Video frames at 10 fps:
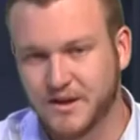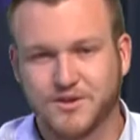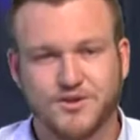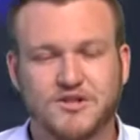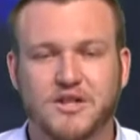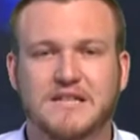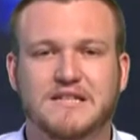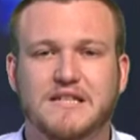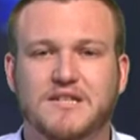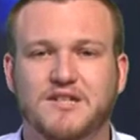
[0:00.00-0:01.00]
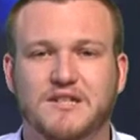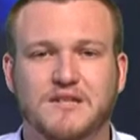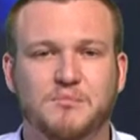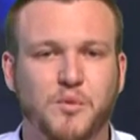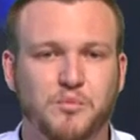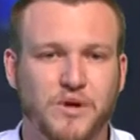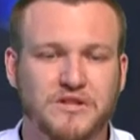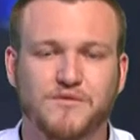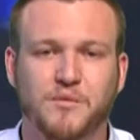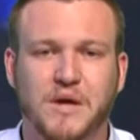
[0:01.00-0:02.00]
So as you can see, just a simple
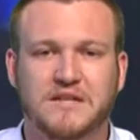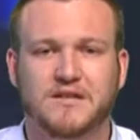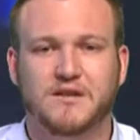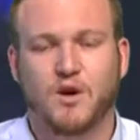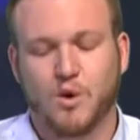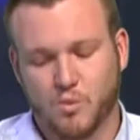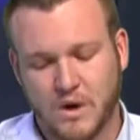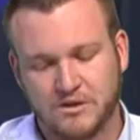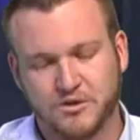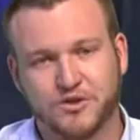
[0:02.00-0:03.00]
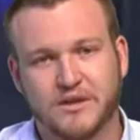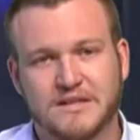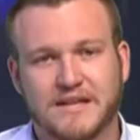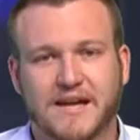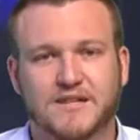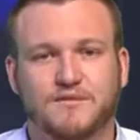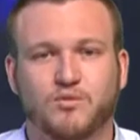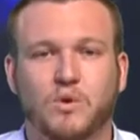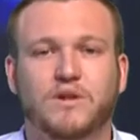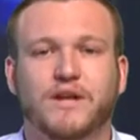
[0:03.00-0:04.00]
press of the button while your screen is active
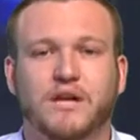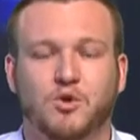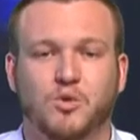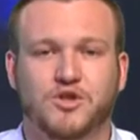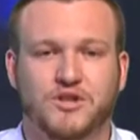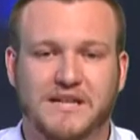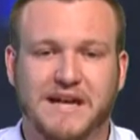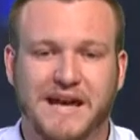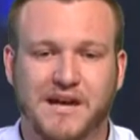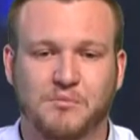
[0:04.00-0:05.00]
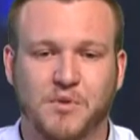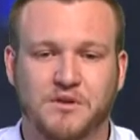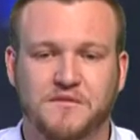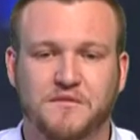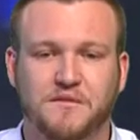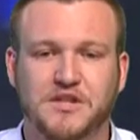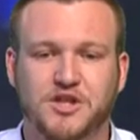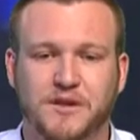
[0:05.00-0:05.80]
will then launch that air command feature.